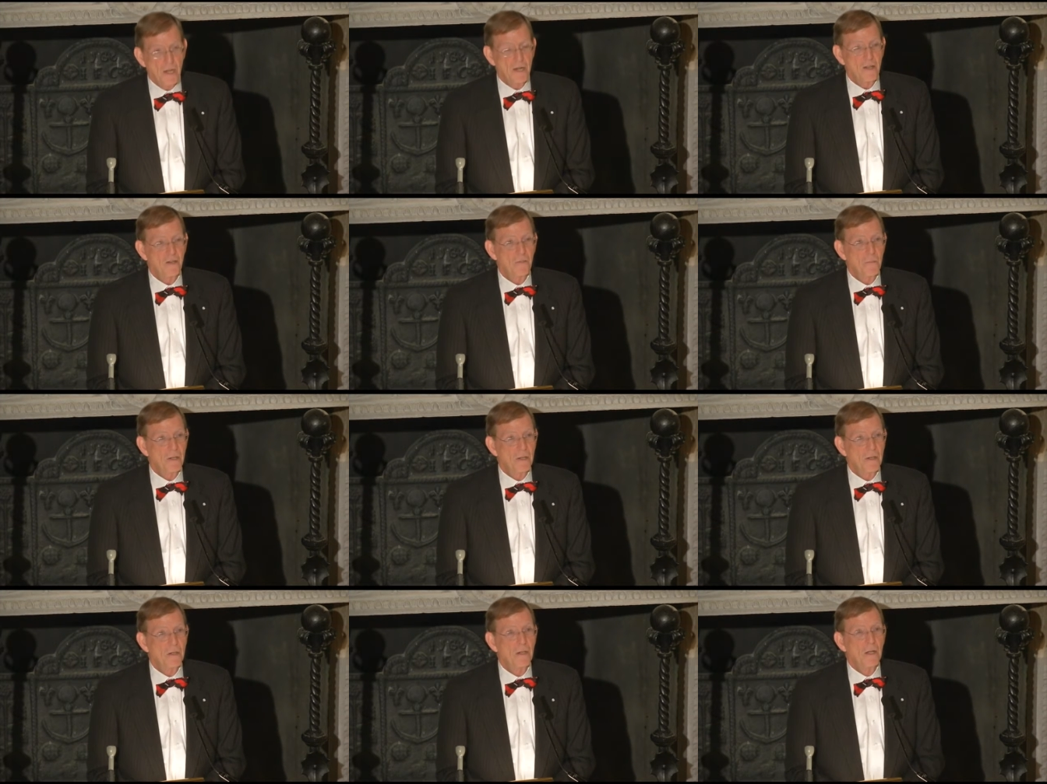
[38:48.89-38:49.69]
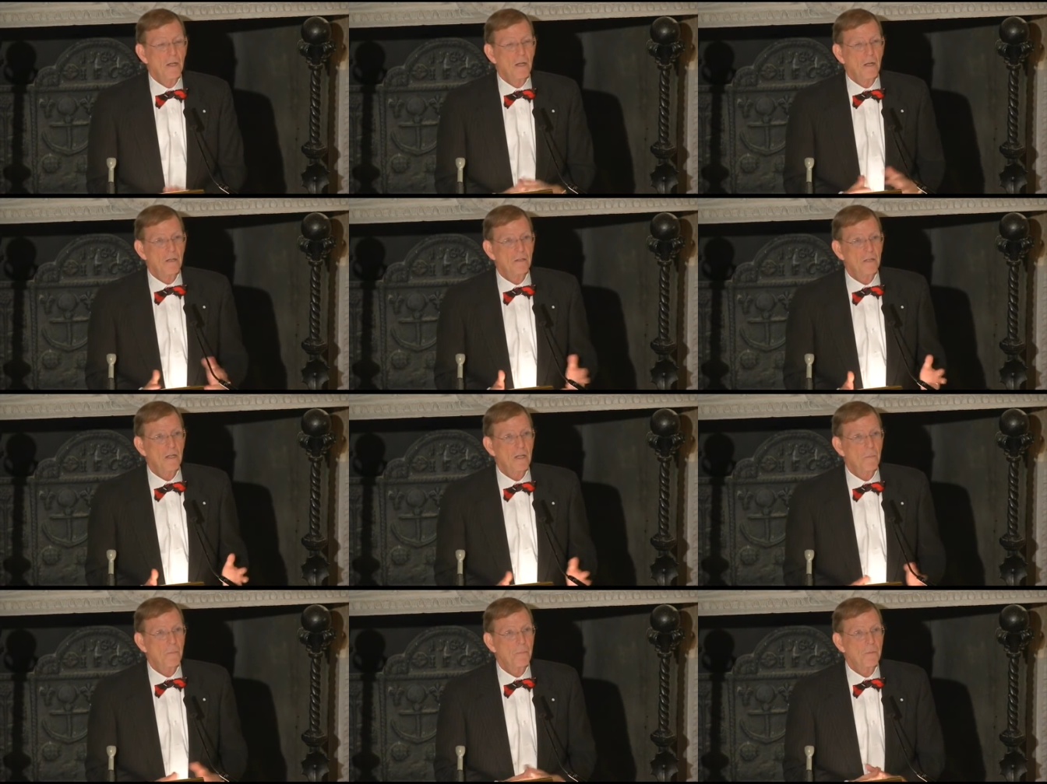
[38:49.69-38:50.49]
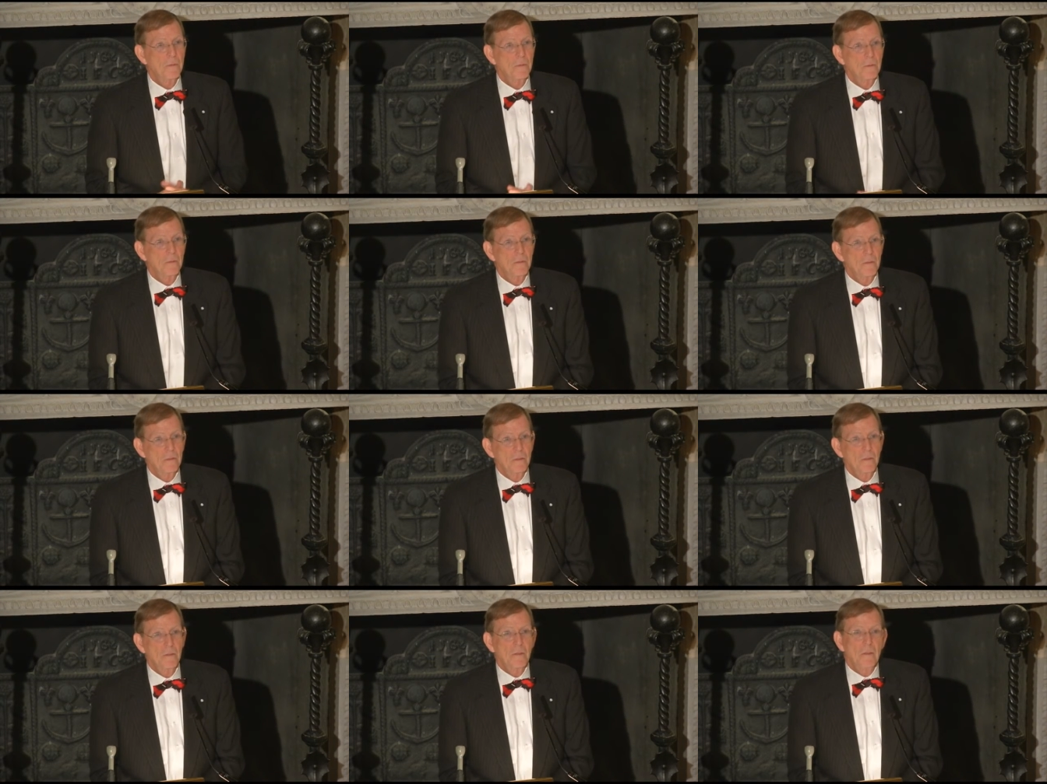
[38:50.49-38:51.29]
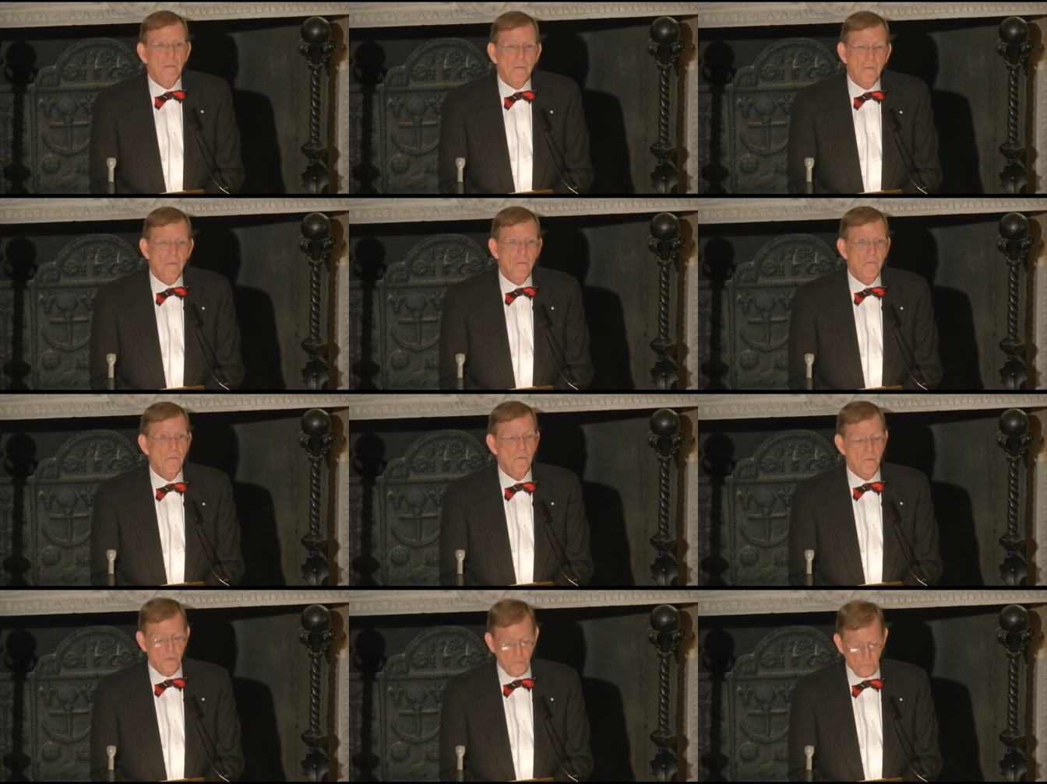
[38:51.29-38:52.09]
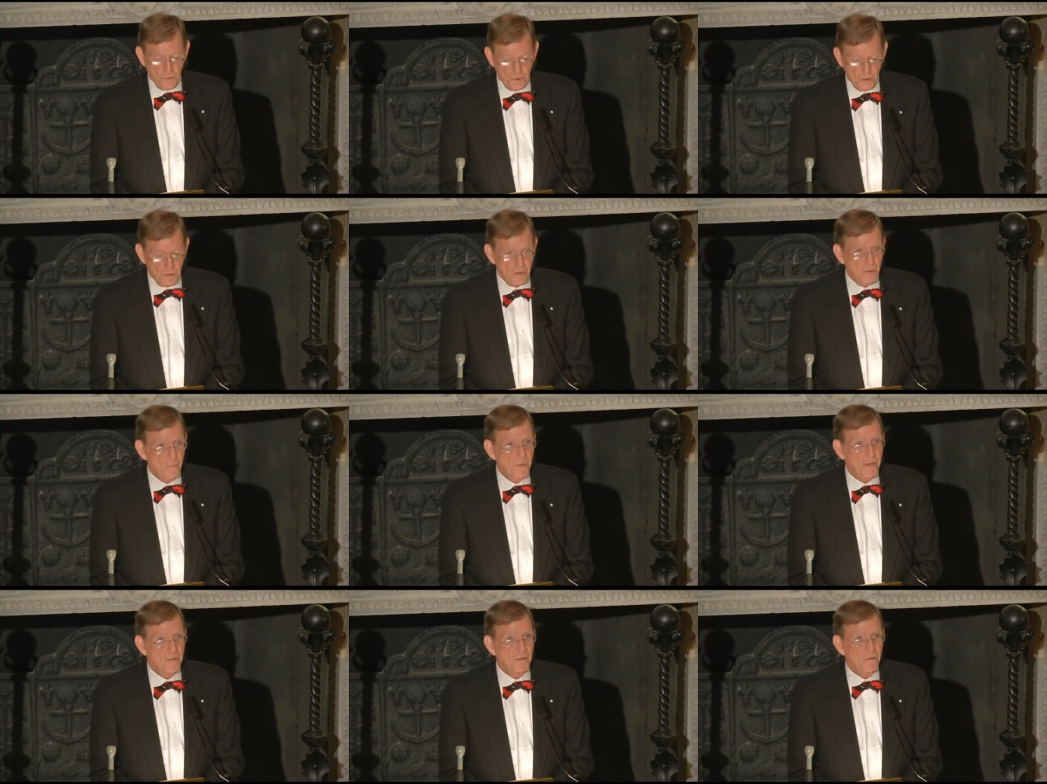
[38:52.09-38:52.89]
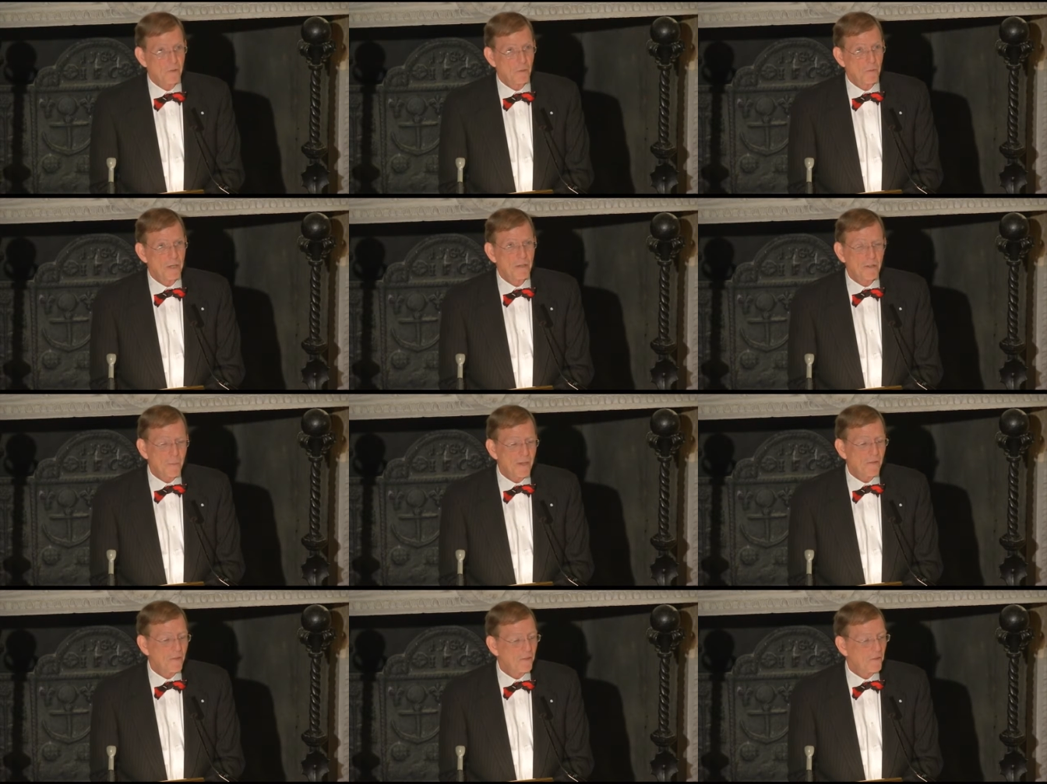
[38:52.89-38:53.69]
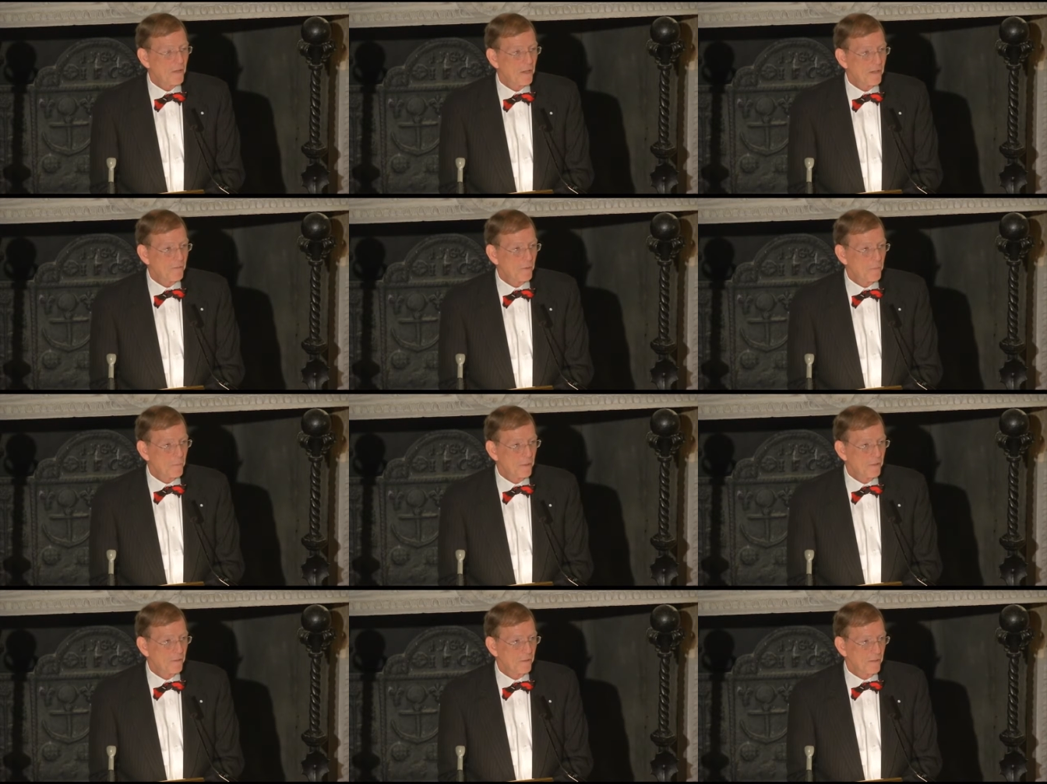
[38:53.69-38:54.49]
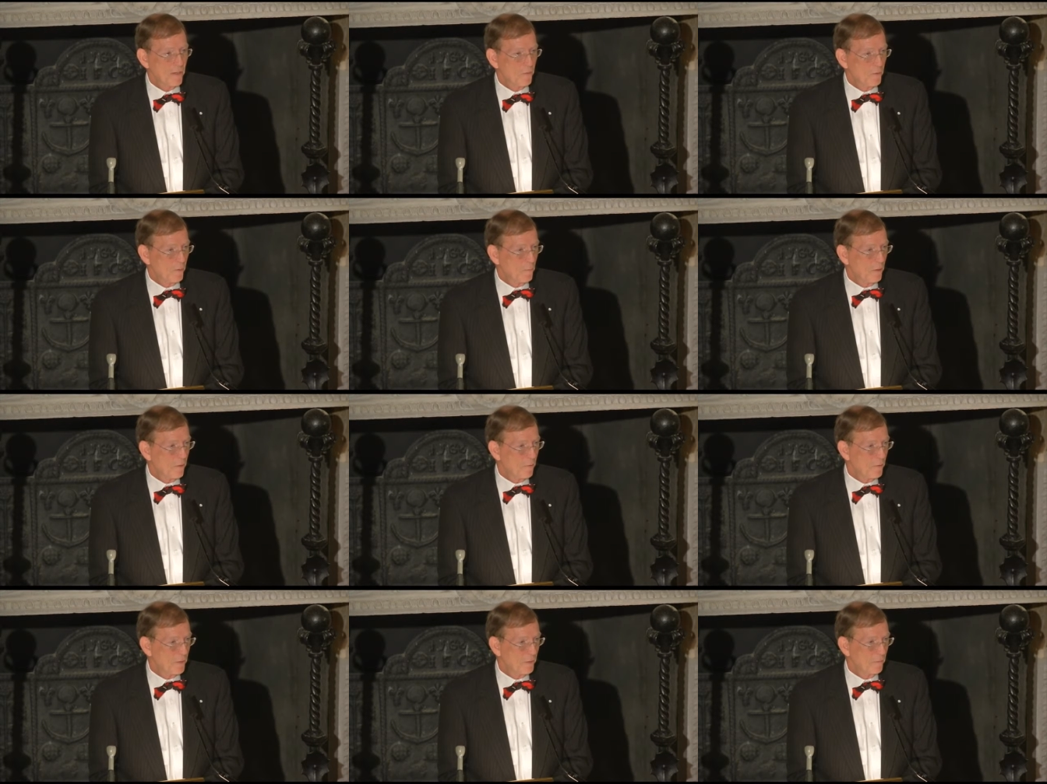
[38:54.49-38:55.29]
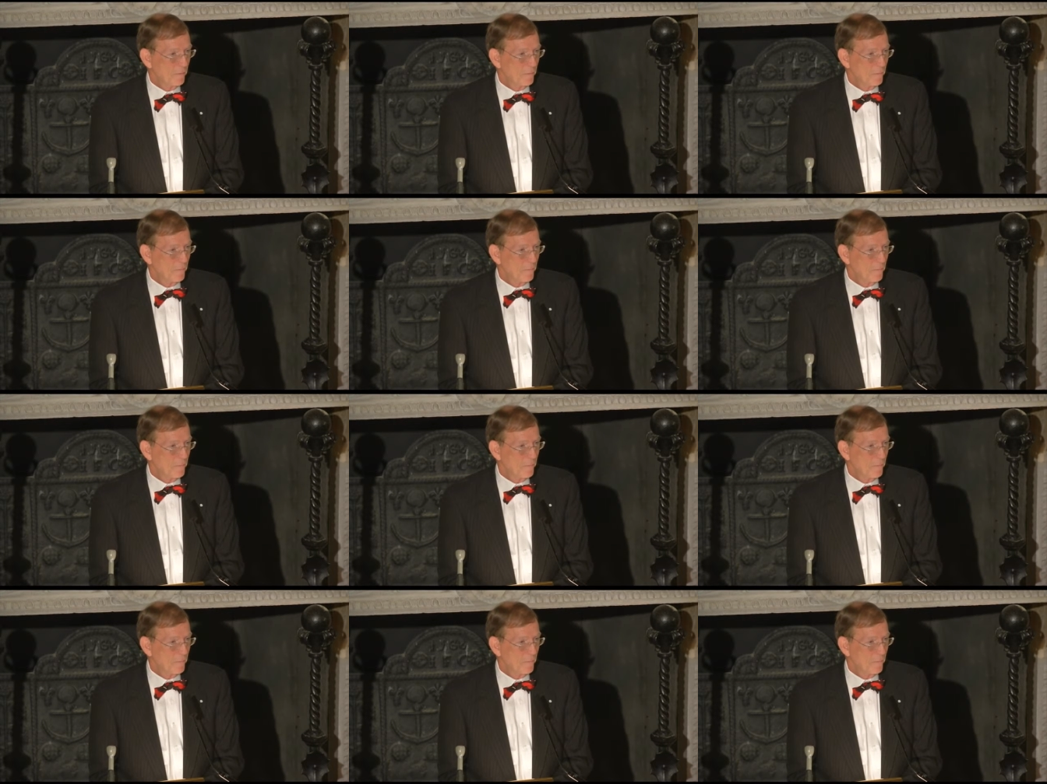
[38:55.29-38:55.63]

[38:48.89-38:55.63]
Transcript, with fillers: and his men atop this particular piece of terrain. It's about the size of a present day football field.